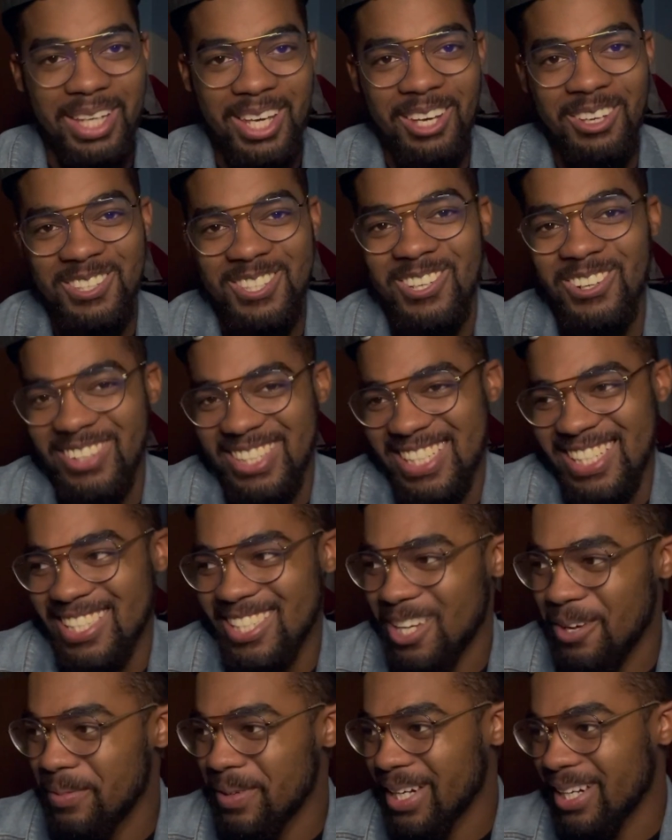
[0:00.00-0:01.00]
Killswitch is
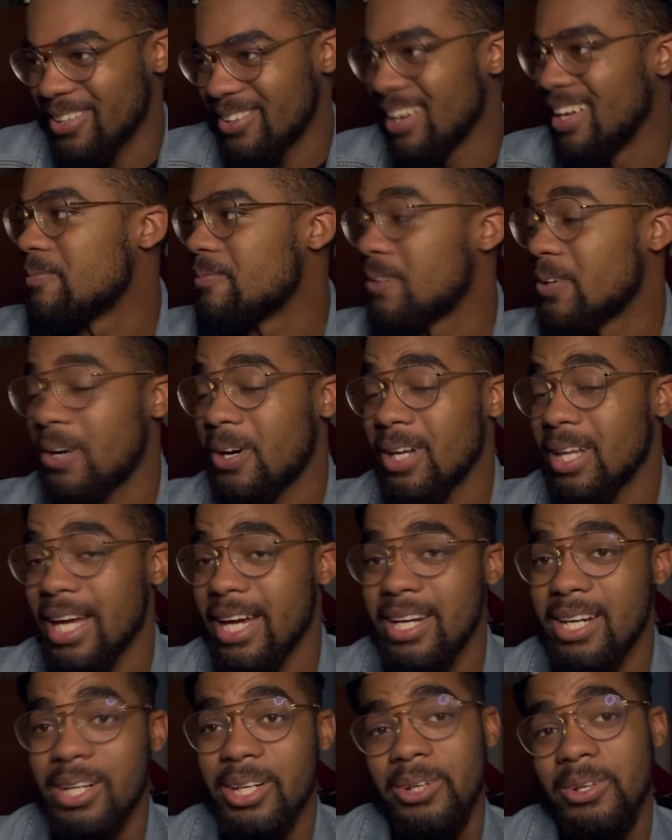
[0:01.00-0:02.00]
coming out. For all I
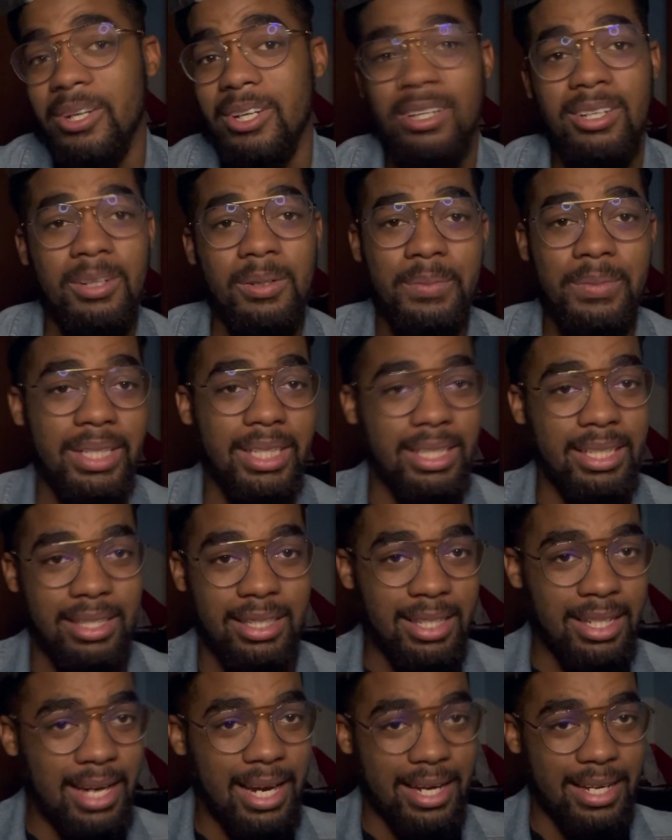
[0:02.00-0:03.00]
know, it could be a,
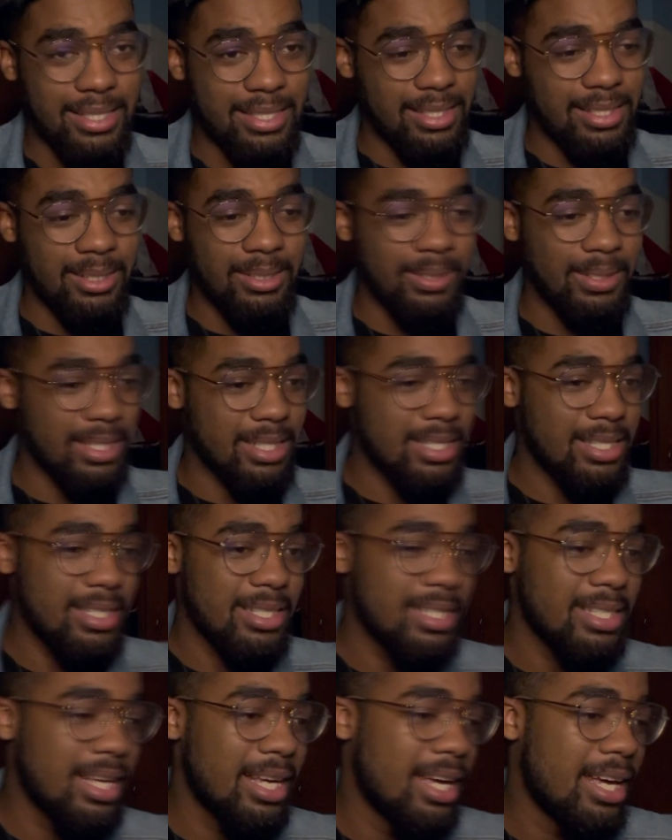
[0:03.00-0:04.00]
the next City
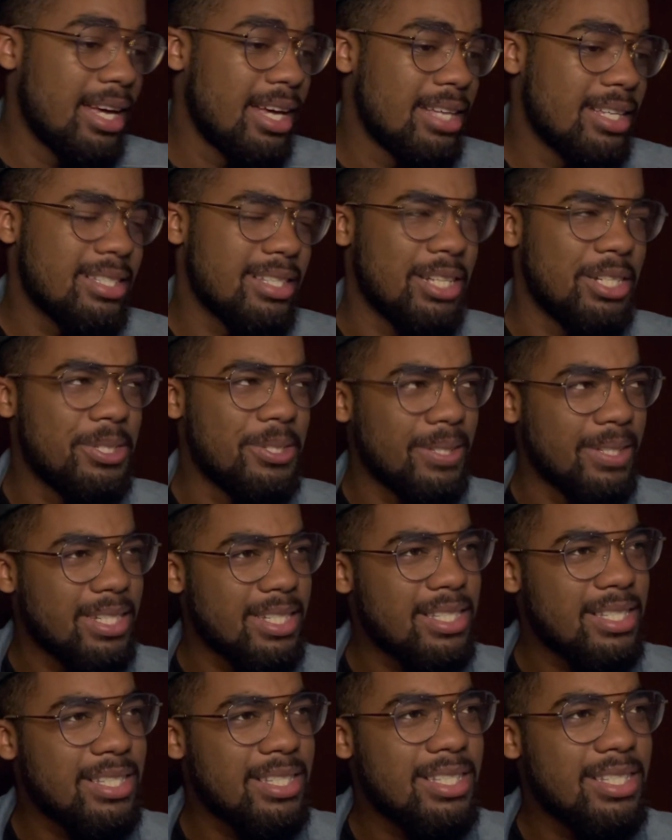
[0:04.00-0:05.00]
List
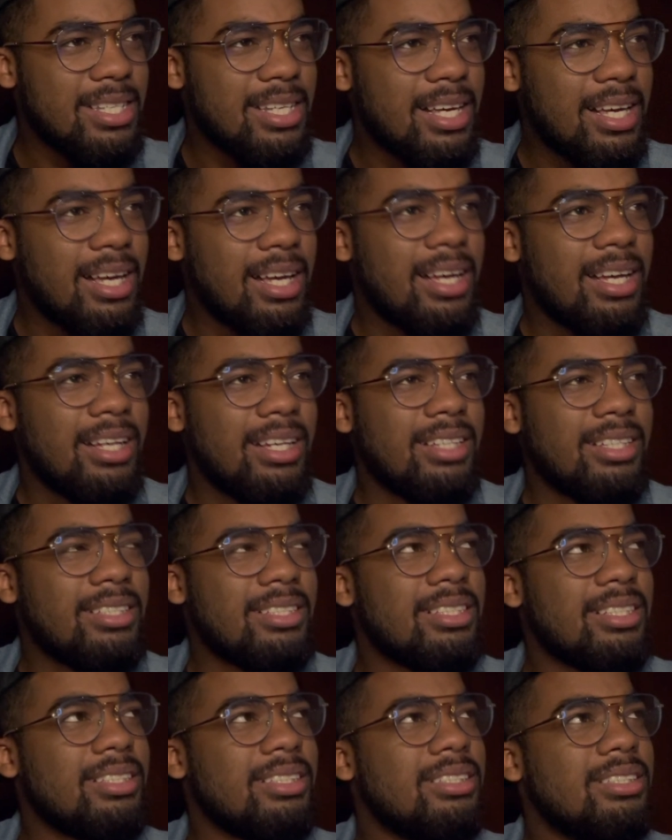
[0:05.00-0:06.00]
sedulous,
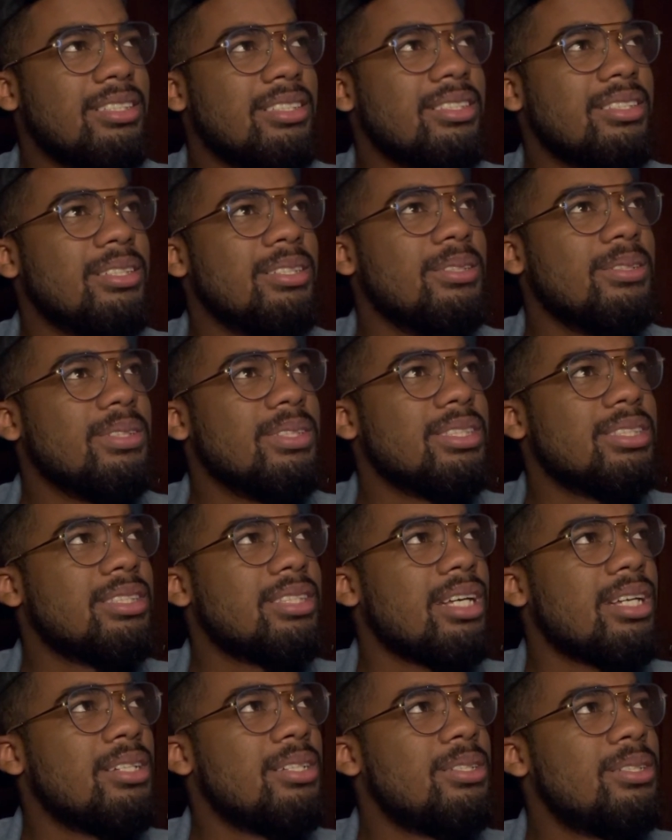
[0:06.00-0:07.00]
sed,
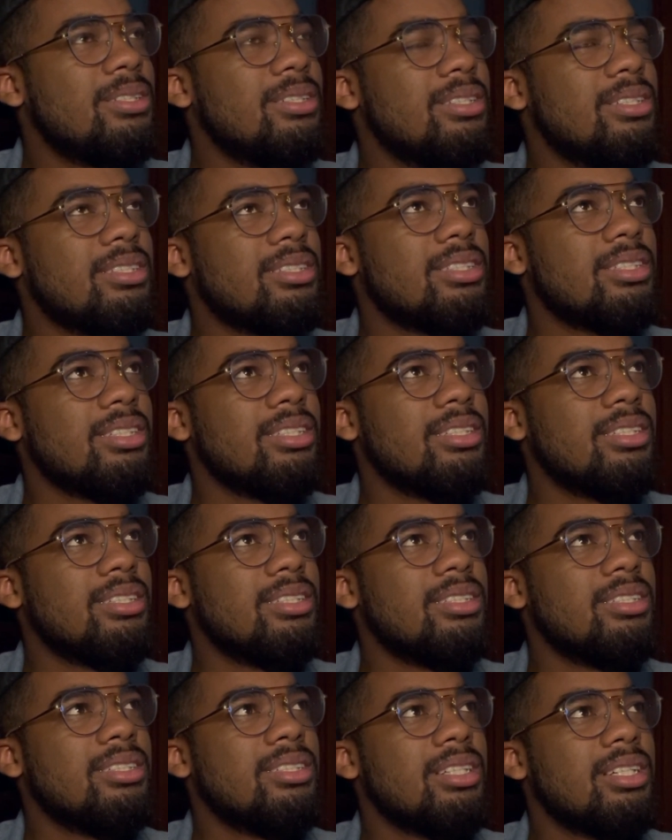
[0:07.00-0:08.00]
sed, sed,
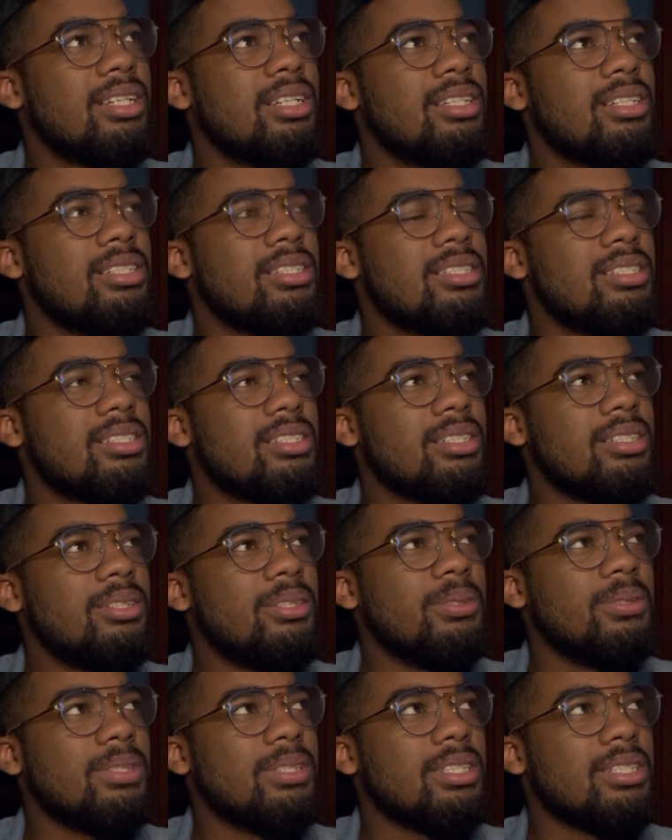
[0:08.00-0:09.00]

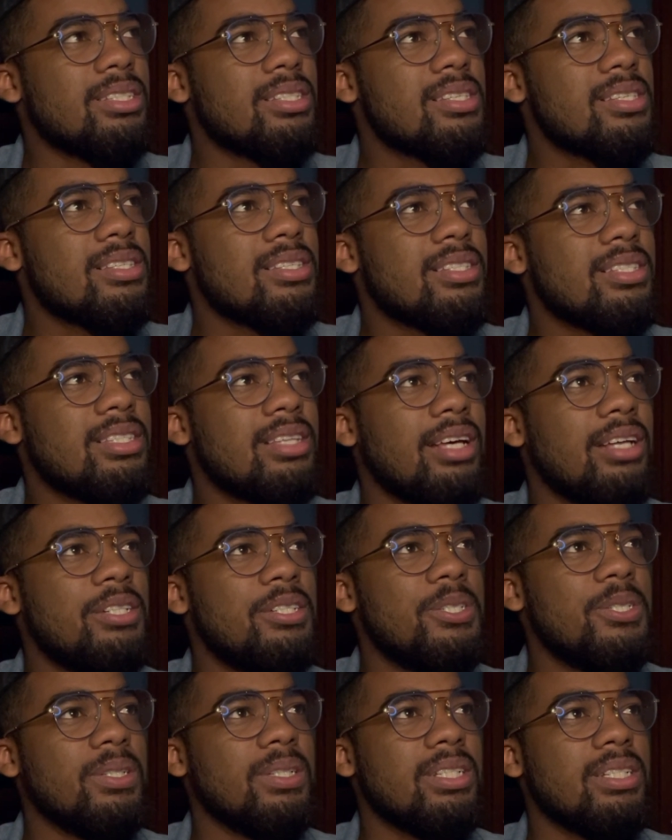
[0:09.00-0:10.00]
sedulous,
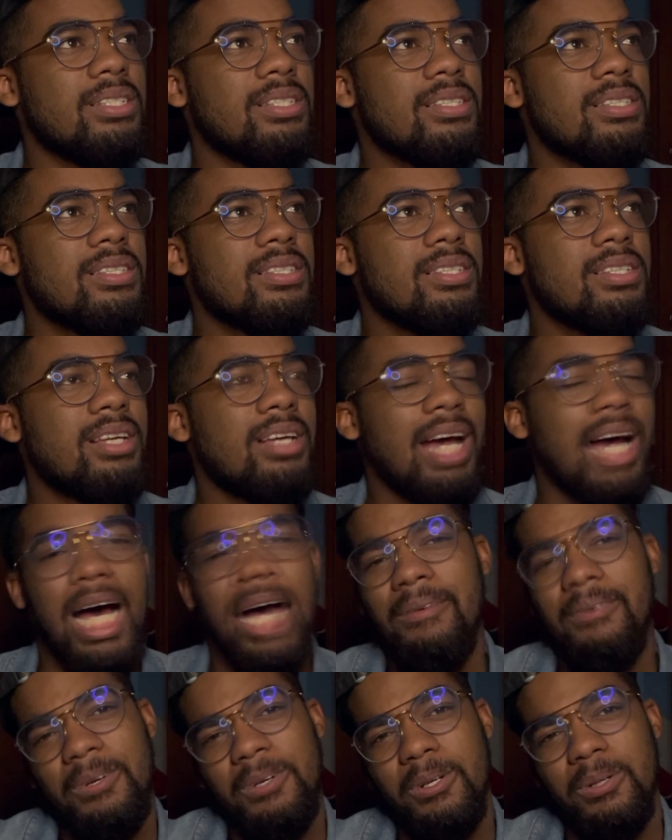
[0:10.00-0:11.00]
sedulous.
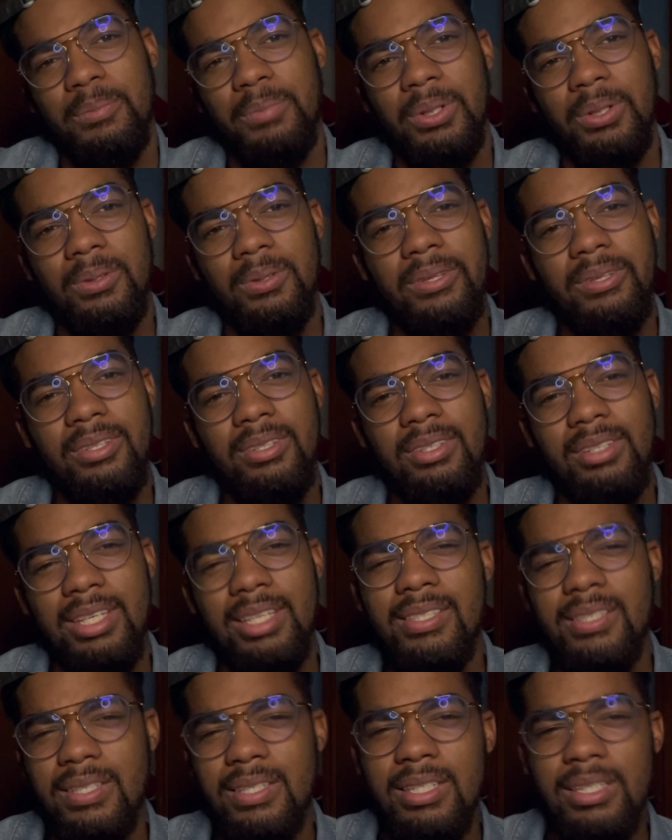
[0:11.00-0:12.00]
I've heard both.
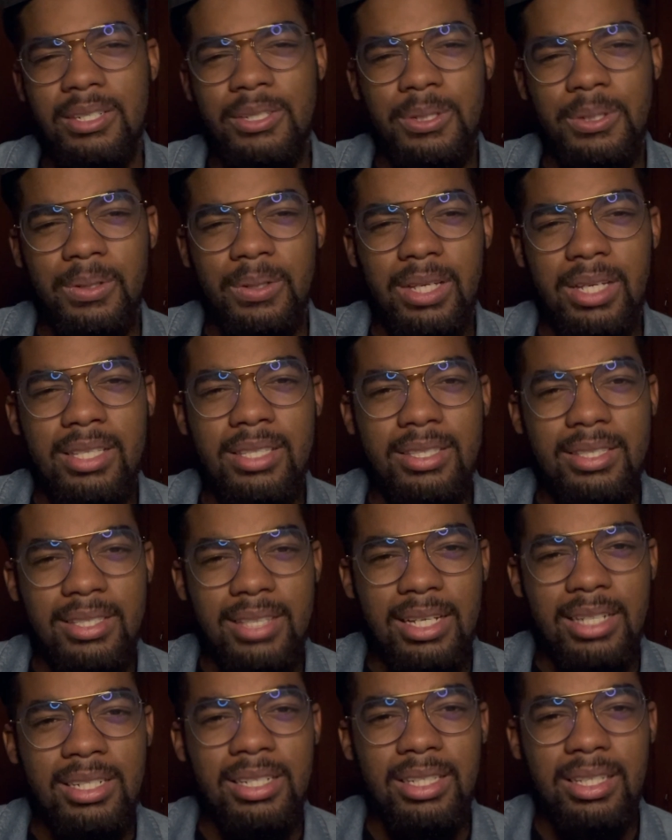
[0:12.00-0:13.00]
Is it sedu is it
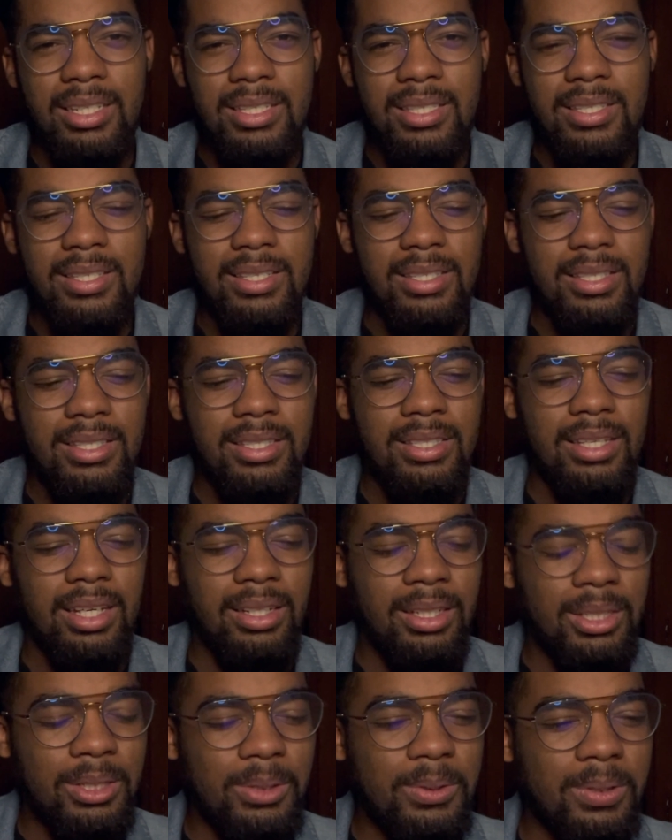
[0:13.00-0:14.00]
sedulous?
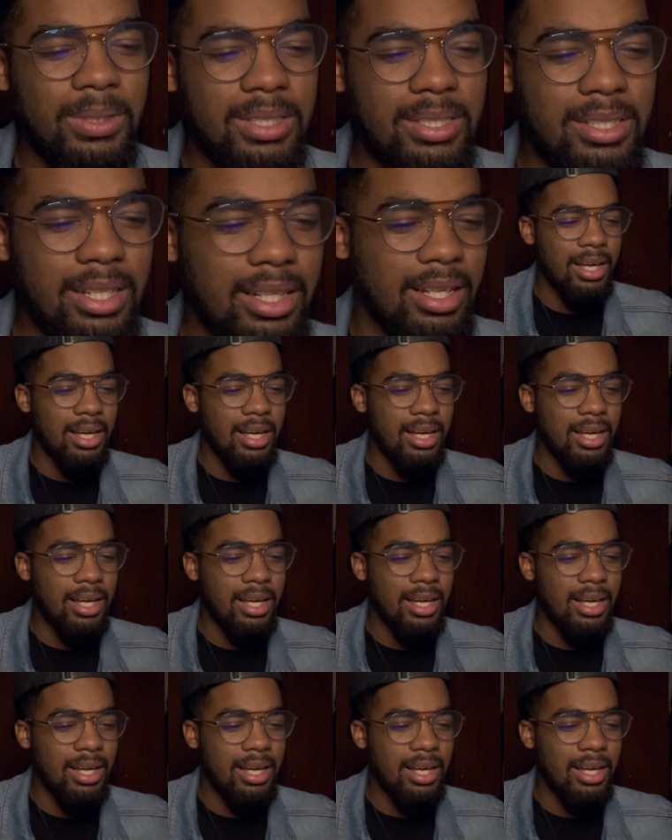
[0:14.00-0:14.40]
Sedu